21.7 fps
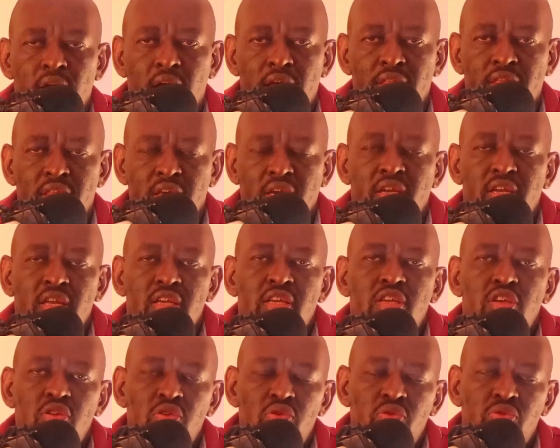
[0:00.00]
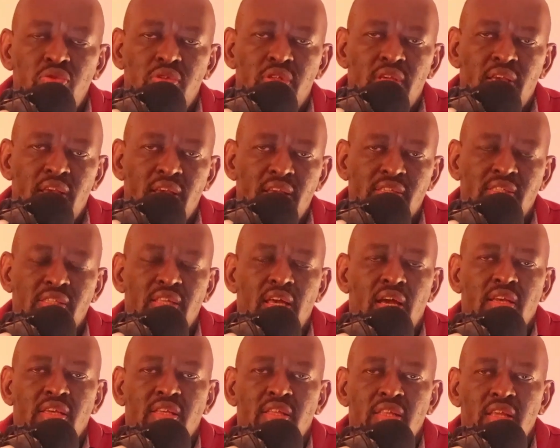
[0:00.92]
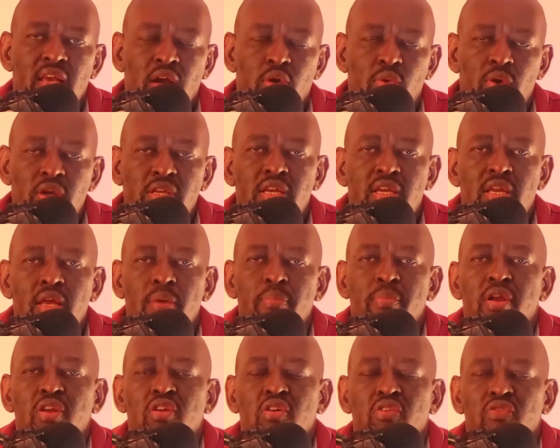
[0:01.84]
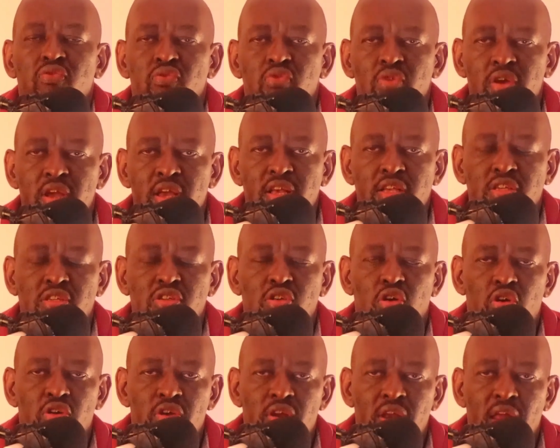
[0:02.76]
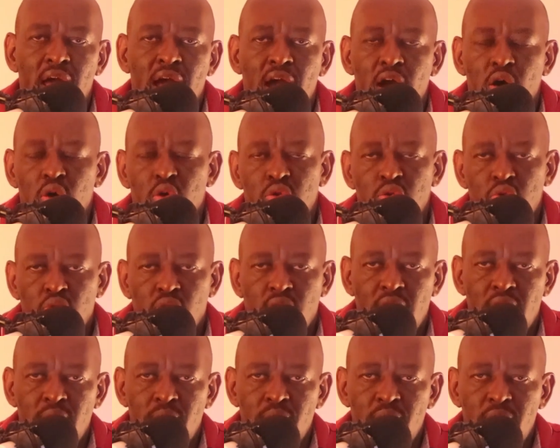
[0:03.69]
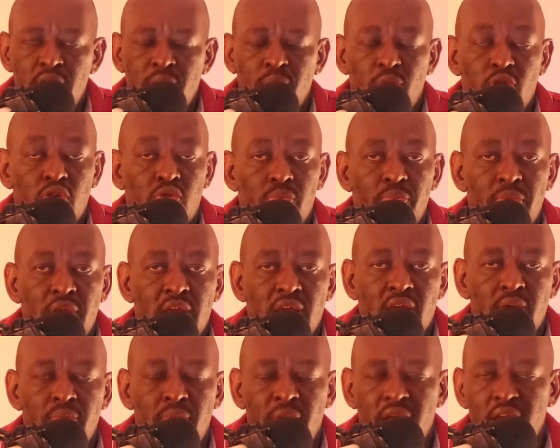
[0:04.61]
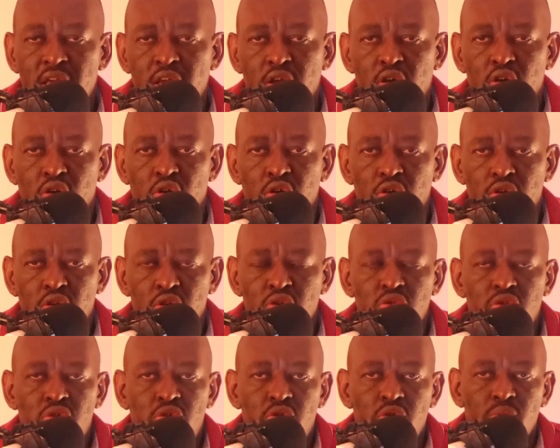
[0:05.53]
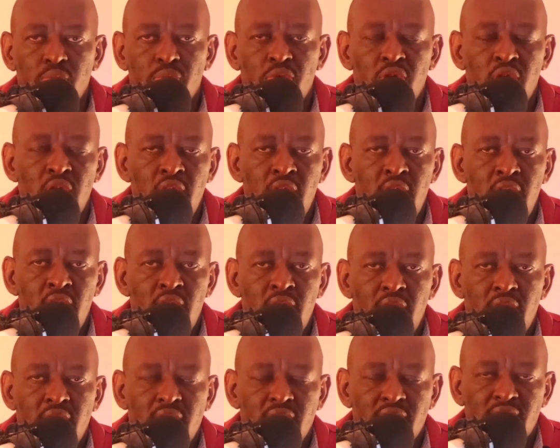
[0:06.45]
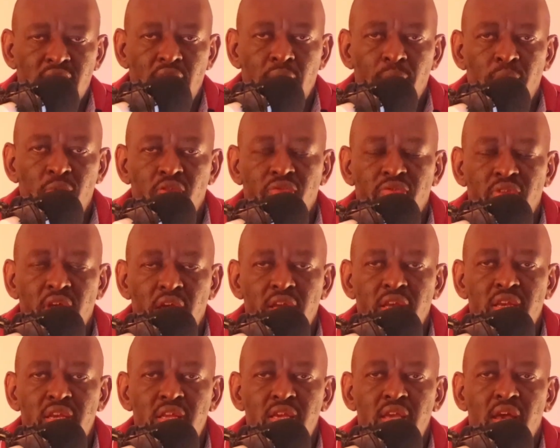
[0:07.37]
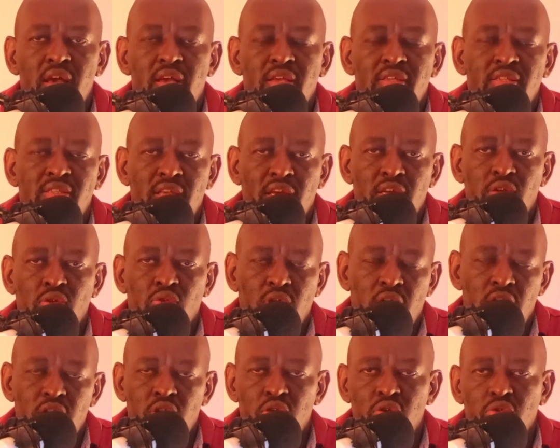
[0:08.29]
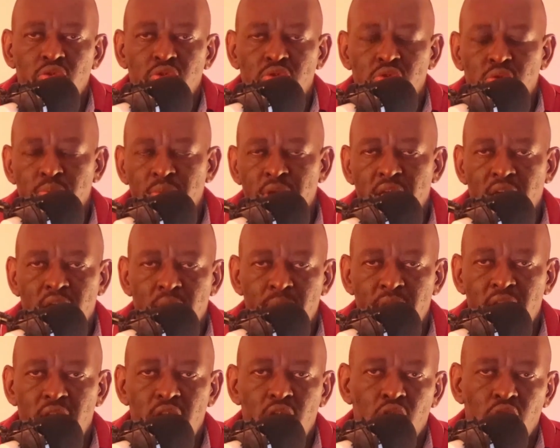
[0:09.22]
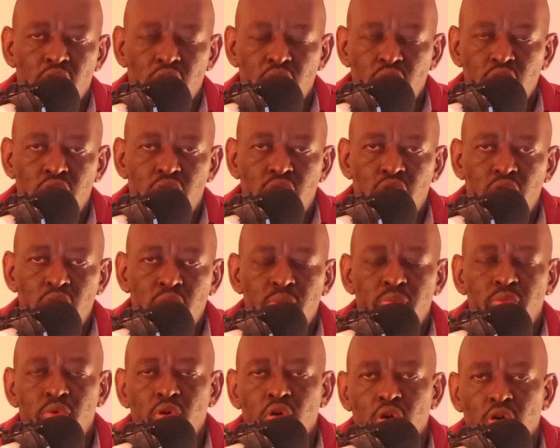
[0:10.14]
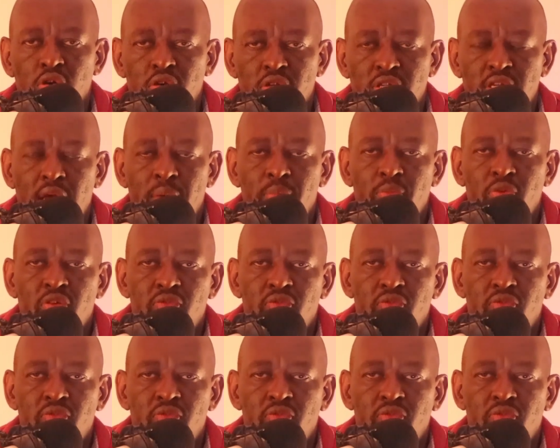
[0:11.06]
And the great news is that there are quite a number of ways on how you can be able to make money on YouTube. And some of the ideas that you can use to make money on YouTube, or some